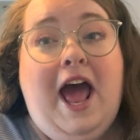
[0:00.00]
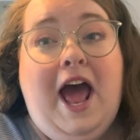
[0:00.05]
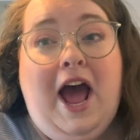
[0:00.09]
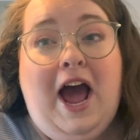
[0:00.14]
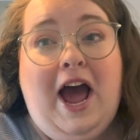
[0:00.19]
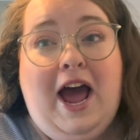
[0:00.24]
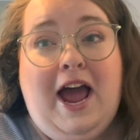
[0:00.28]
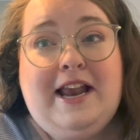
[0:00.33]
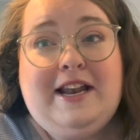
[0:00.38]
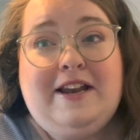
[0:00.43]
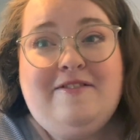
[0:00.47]

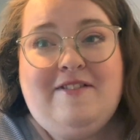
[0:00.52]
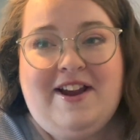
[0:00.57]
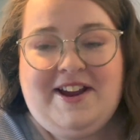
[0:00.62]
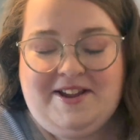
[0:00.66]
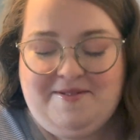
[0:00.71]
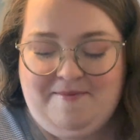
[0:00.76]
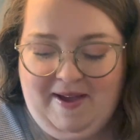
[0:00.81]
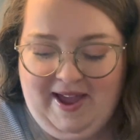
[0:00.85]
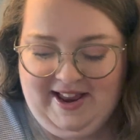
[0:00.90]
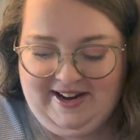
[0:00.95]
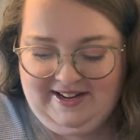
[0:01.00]
highly
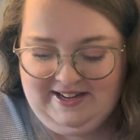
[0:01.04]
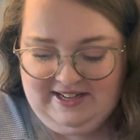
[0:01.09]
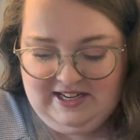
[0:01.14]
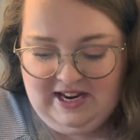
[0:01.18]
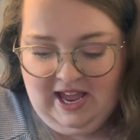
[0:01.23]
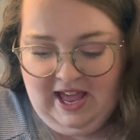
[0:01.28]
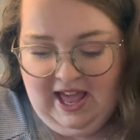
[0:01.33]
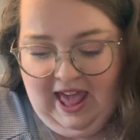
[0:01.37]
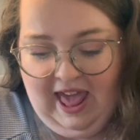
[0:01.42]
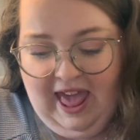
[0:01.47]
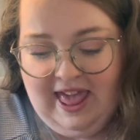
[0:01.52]
recommend.
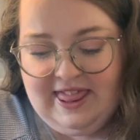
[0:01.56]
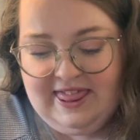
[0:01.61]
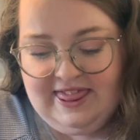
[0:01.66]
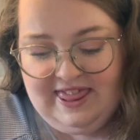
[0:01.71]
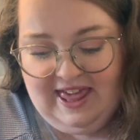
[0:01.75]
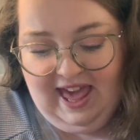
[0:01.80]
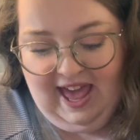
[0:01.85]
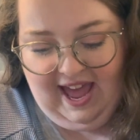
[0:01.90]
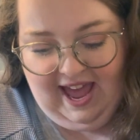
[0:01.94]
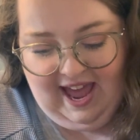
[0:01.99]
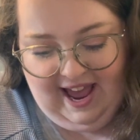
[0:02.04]

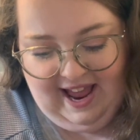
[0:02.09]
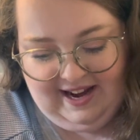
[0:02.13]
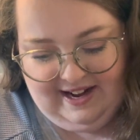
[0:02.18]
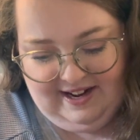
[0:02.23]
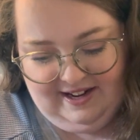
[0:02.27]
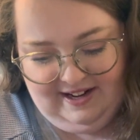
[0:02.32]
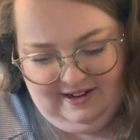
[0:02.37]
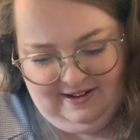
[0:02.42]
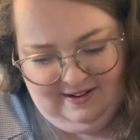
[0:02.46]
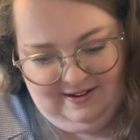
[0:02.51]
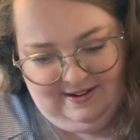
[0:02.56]

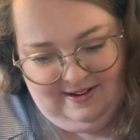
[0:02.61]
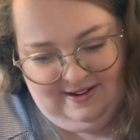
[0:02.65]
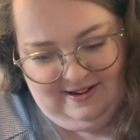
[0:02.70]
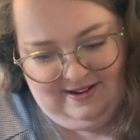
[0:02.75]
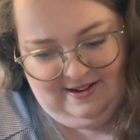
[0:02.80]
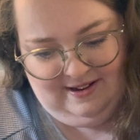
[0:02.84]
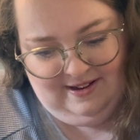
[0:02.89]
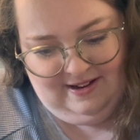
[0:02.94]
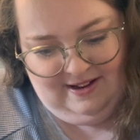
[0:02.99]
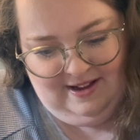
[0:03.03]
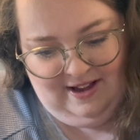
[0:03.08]
Then
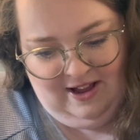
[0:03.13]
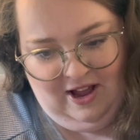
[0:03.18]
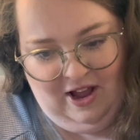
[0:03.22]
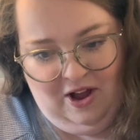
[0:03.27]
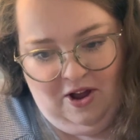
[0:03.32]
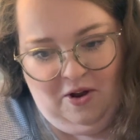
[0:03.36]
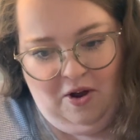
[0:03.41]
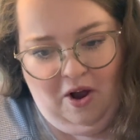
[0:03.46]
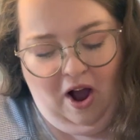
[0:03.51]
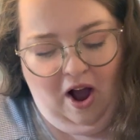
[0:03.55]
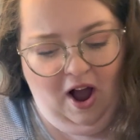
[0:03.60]

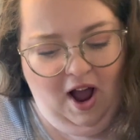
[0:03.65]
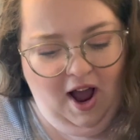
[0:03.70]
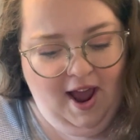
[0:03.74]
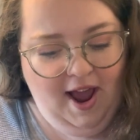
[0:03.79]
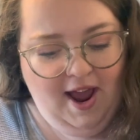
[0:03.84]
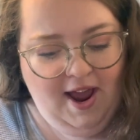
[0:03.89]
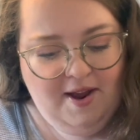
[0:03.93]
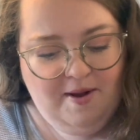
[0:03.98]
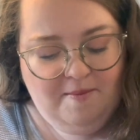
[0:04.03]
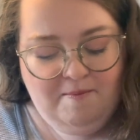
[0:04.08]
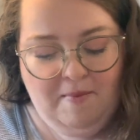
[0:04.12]

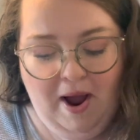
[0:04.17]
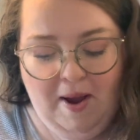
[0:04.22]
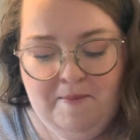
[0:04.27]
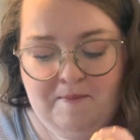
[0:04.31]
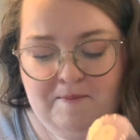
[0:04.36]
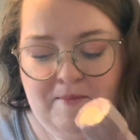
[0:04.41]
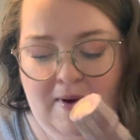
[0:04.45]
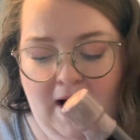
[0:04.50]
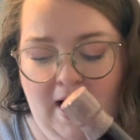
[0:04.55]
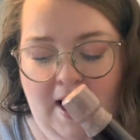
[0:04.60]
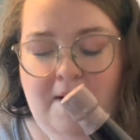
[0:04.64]
I my
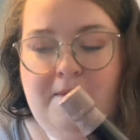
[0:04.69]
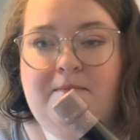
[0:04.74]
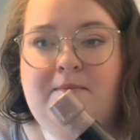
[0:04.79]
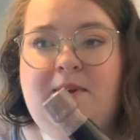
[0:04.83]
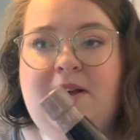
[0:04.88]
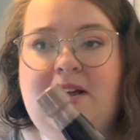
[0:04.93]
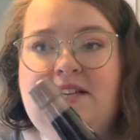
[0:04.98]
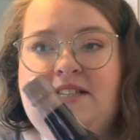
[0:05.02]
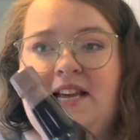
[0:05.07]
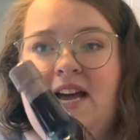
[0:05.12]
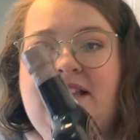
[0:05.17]
mum
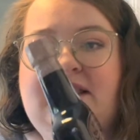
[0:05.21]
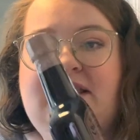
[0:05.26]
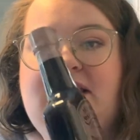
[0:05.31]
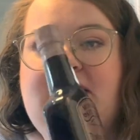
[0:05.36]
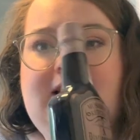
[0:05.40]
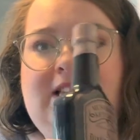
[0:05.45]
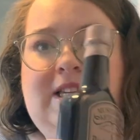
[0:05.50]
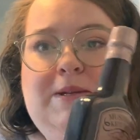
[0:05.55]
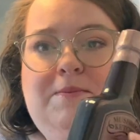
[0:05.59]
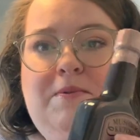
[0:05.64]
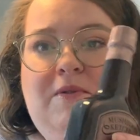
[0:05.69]
has had
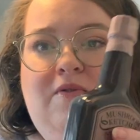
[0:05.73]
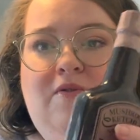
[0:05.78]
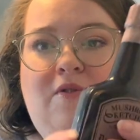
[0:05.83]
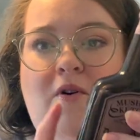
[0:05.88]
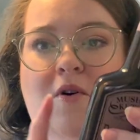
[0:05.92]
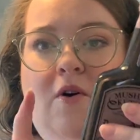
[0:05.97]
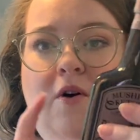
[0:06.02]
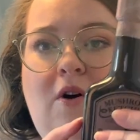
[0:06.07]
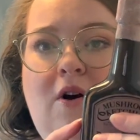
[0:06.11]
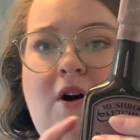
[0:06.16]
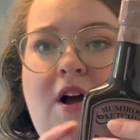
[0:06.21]
this
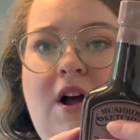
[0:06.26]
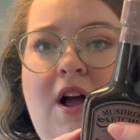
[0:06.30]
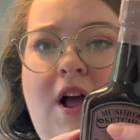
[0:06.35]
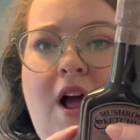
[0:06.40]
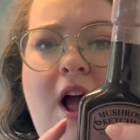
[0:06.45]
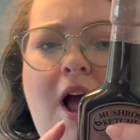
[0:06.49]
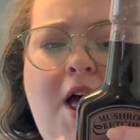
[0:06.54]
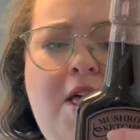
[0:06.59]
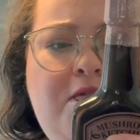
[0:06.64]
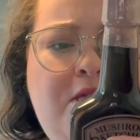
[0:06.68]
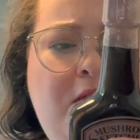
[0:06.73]
before.
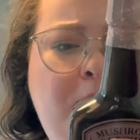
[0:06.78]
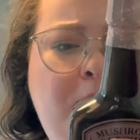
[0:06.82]
The